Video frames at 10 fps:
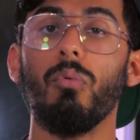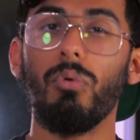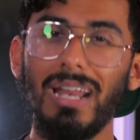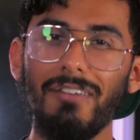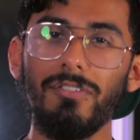
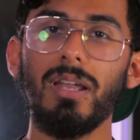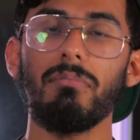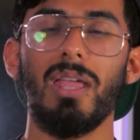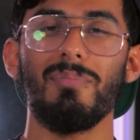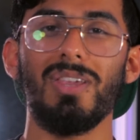Whatever it
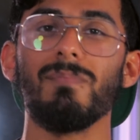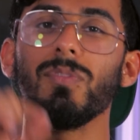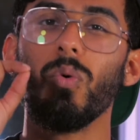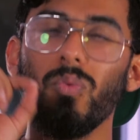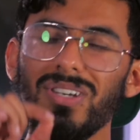may be,
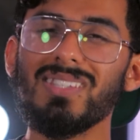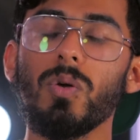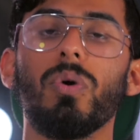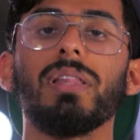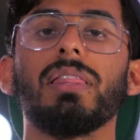what is
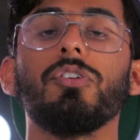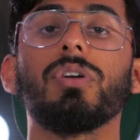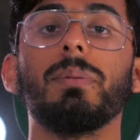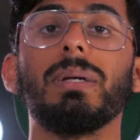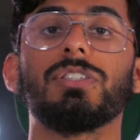the one thing you
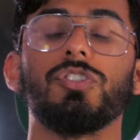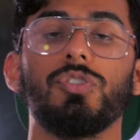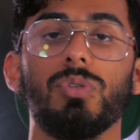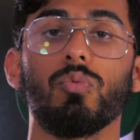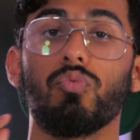commit to
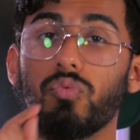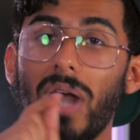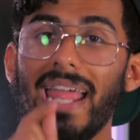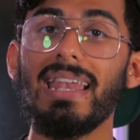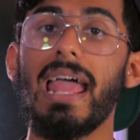doing
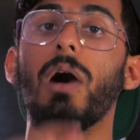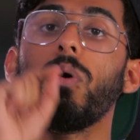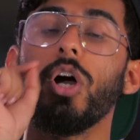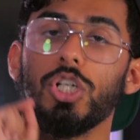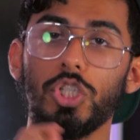right
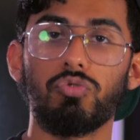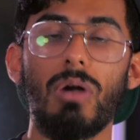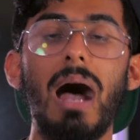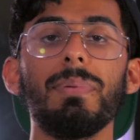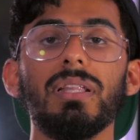now?
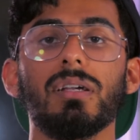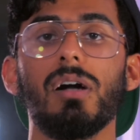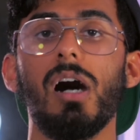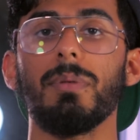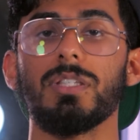Drop it in the
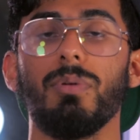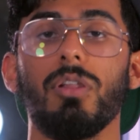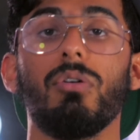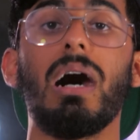comments below.